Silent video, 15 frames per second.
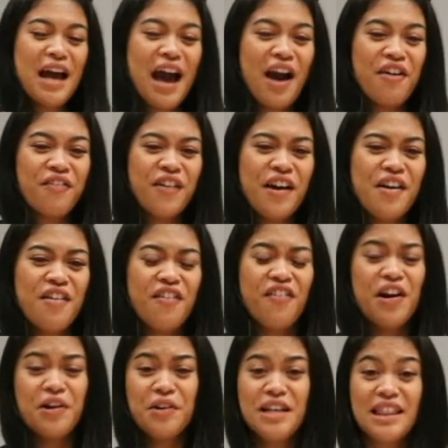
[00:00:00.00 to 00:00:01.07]
have
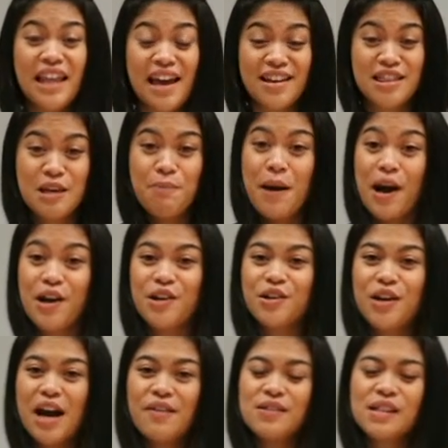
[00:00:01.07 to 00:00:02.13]
very lengthy
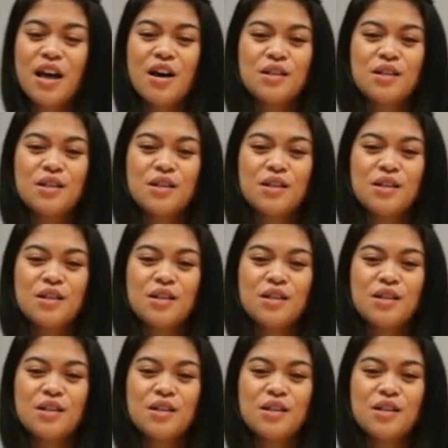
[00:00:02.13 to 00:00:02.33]
paragraphs.